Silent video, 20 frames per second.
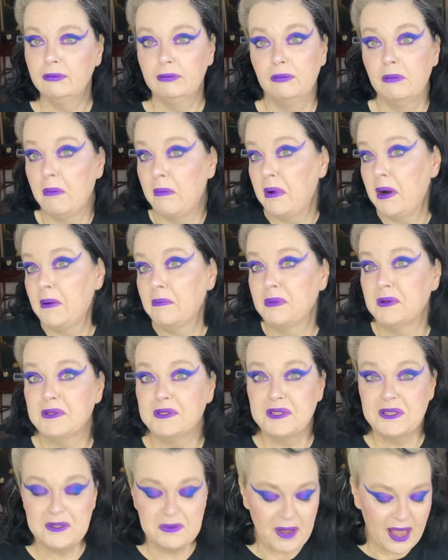purples as
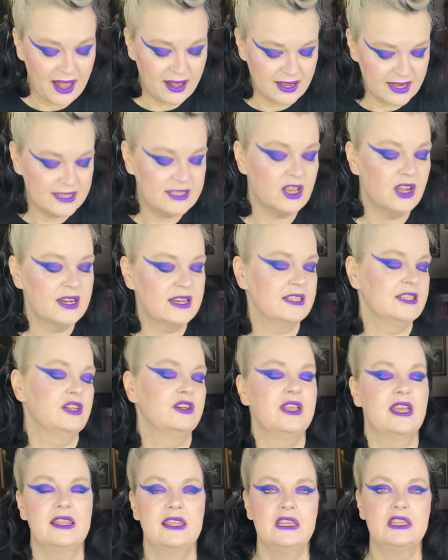well, as long as they're like
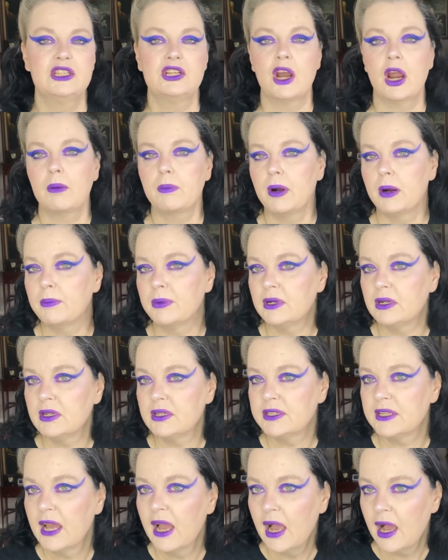these dark purples.
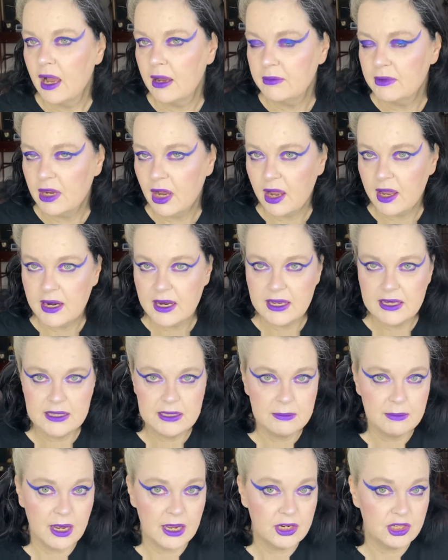I'm not as
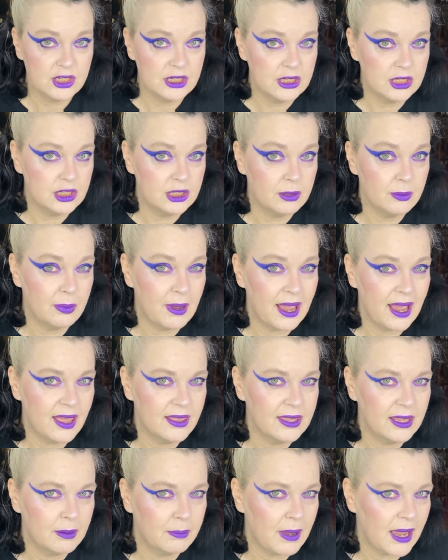much into, I
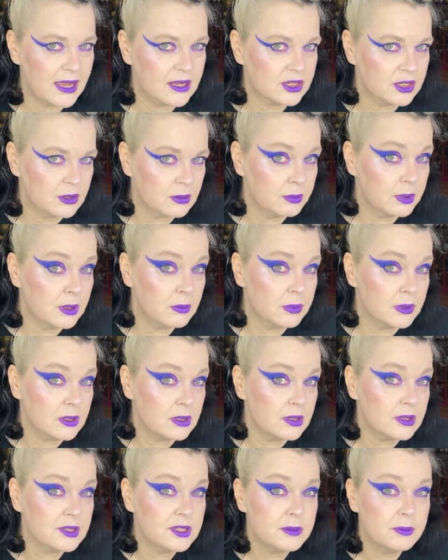think, pastel
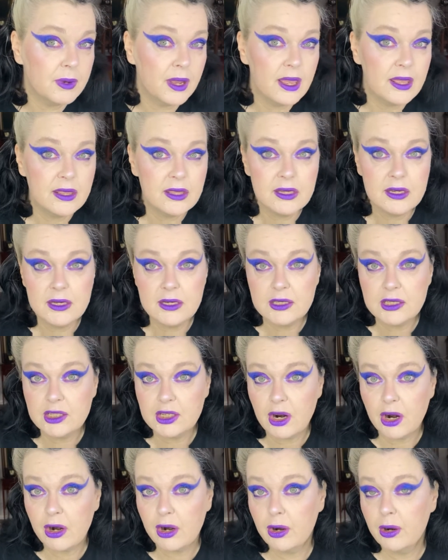purples, but these
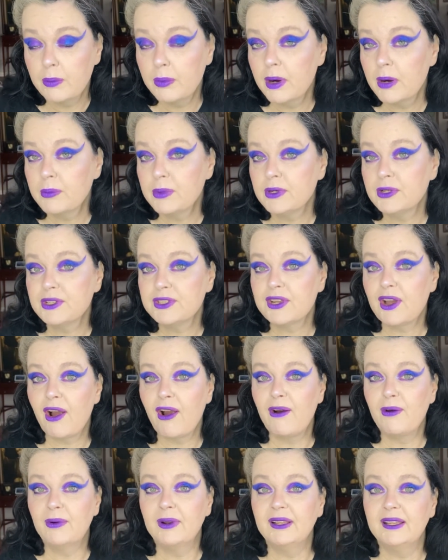darker purples are
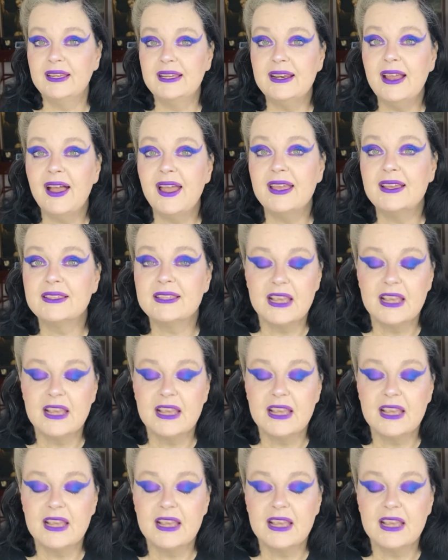really nice.